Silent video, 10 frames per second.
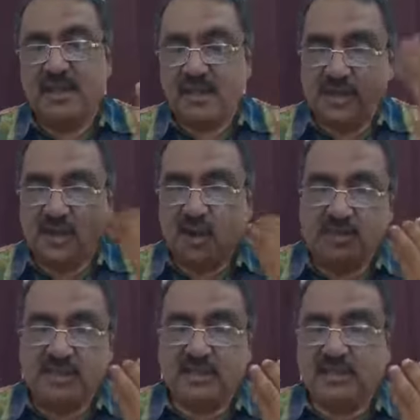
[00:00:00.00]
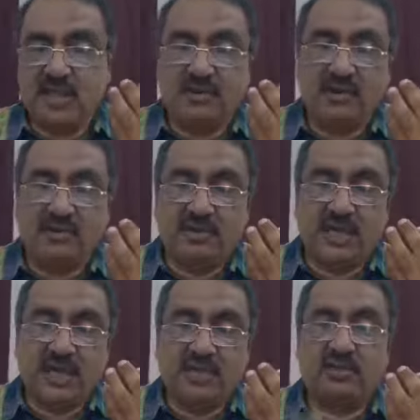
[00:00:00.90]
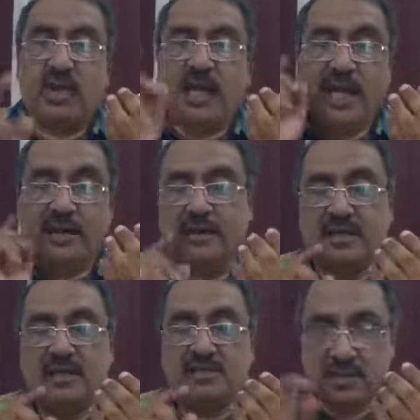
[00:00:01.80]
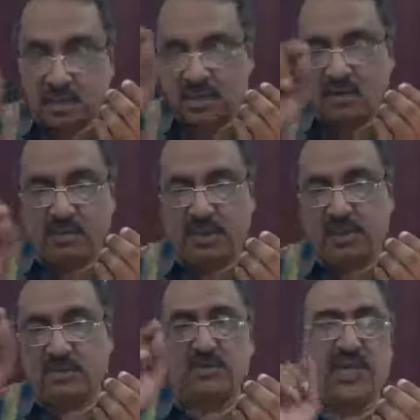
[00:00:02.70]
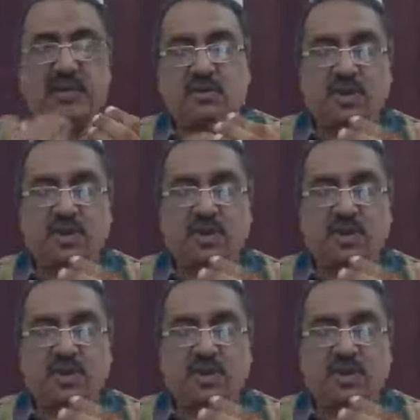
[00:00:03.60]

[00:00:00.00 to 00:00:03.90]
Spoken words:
in the documents they would have written as 1 lakh. So they are omitted to write